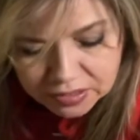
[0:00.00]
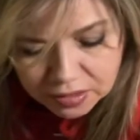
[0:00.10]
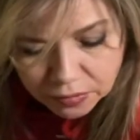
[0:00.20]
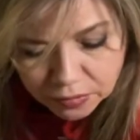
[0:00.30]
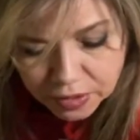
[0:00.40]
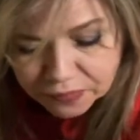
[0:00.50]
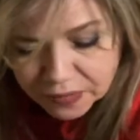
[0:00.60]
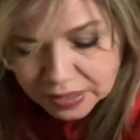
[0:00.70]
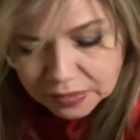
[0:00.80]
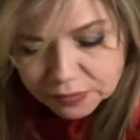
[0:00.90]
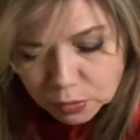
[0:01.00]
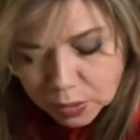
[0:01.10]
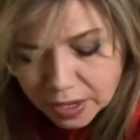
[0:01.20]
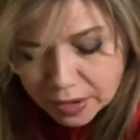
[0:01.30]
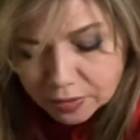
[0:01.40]
So if any of you
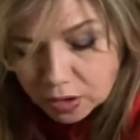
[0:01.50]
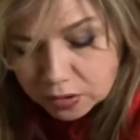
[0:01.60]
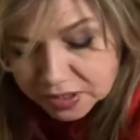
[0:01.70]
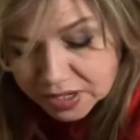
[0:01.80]
are on the